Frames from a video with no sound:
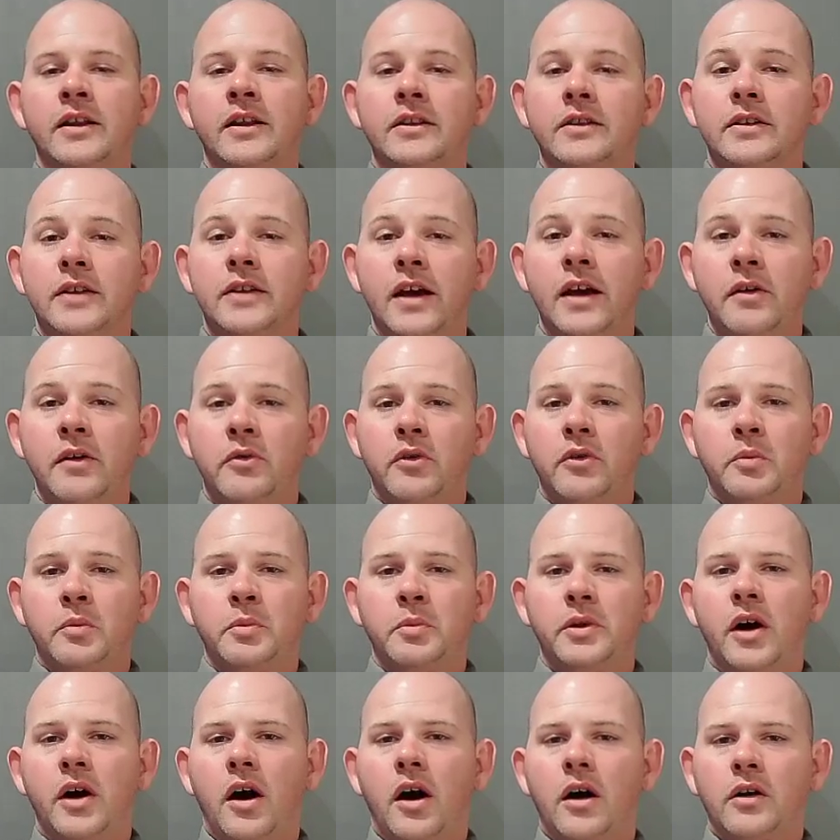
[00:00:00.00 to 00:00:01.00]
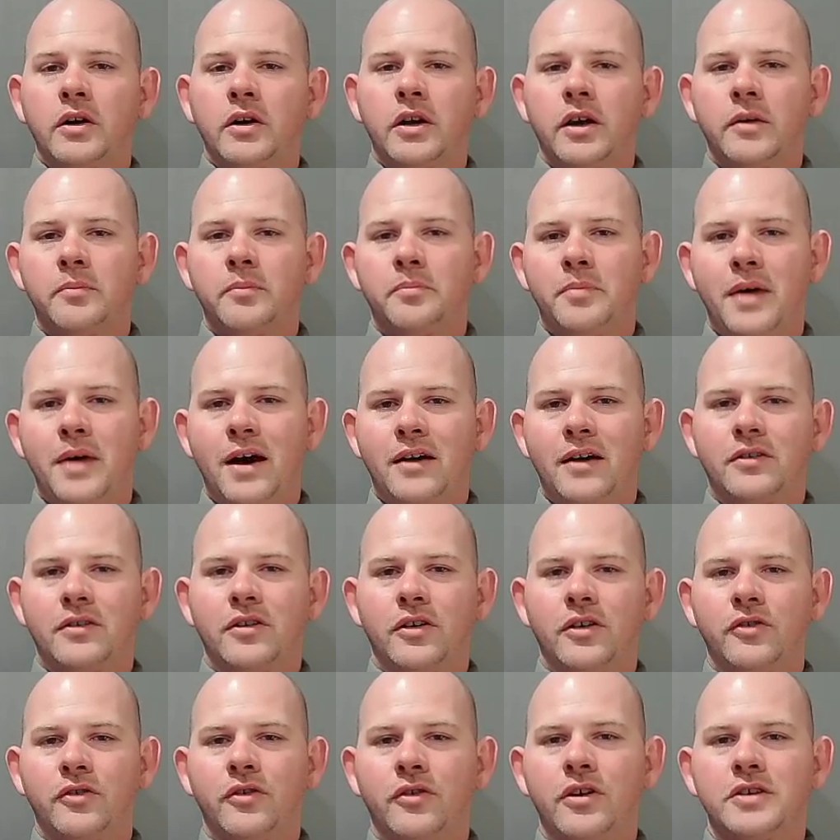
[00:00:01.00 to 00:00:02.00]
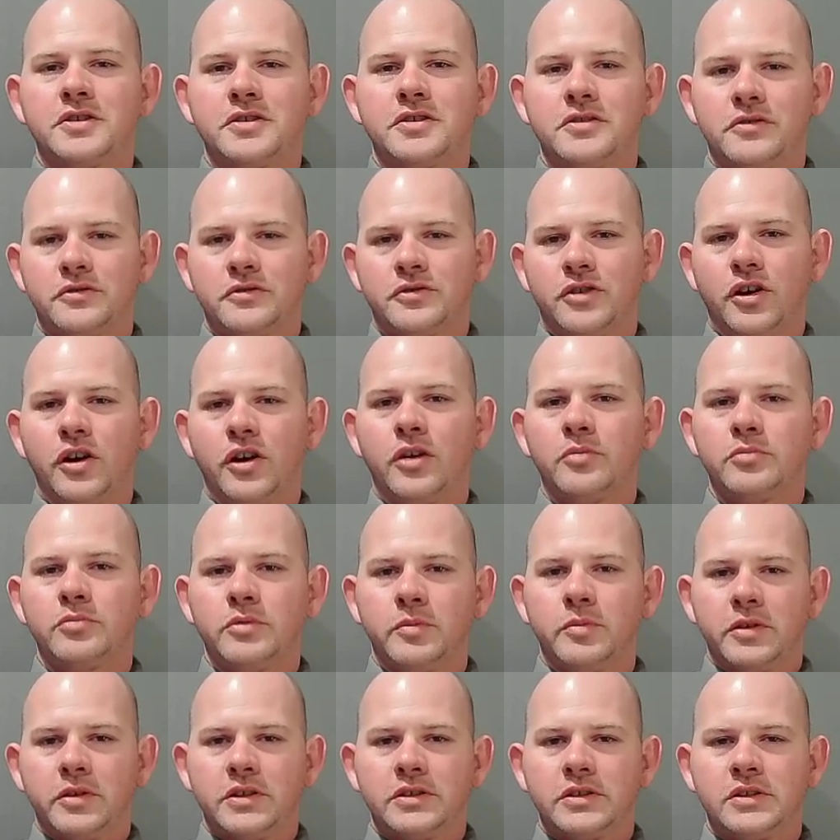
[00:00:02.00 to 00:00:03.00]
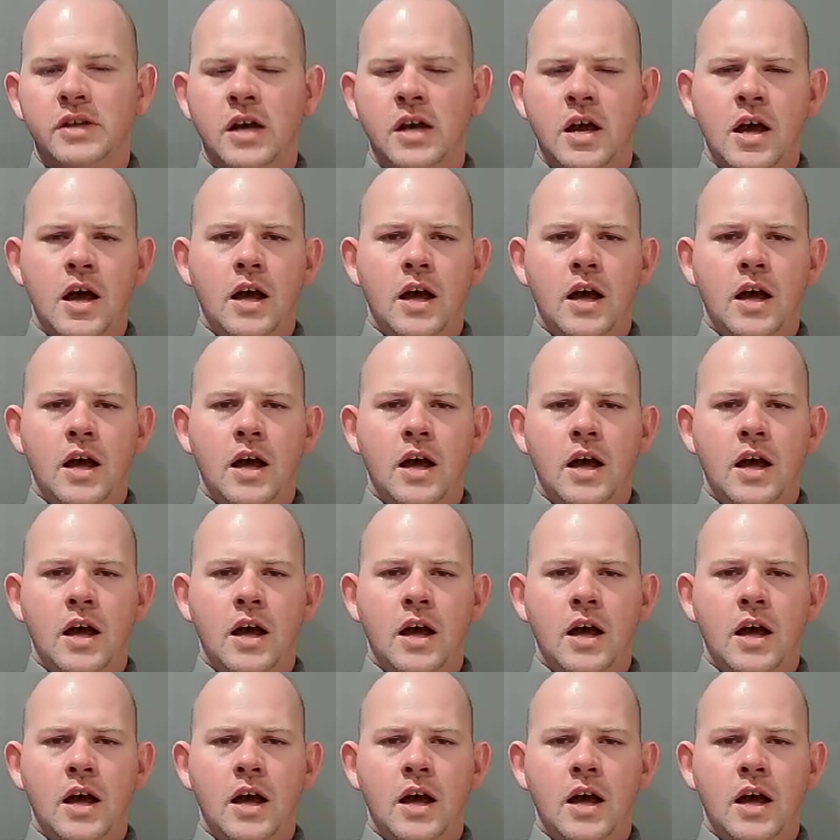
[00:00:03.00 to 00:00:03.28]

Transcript: Today we're going to be talking about congressional term limits.